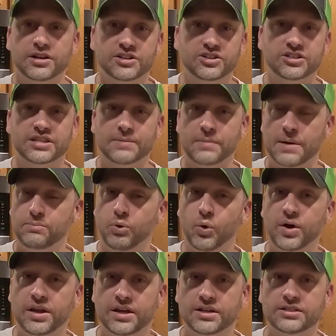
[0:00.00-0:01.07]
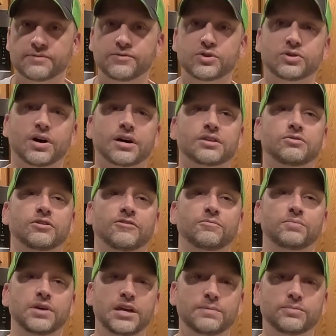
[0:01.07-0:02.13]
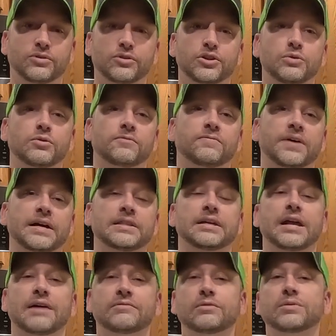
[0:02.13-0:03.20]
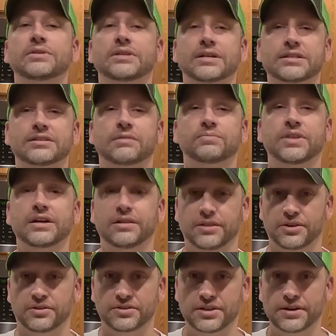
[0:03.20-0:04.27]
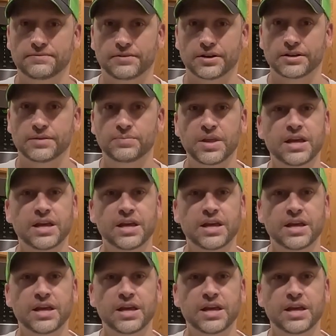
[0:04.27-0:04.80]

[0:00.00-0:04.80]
it's just that my point is if you talk to enough people, you will find that everyone does something a little different.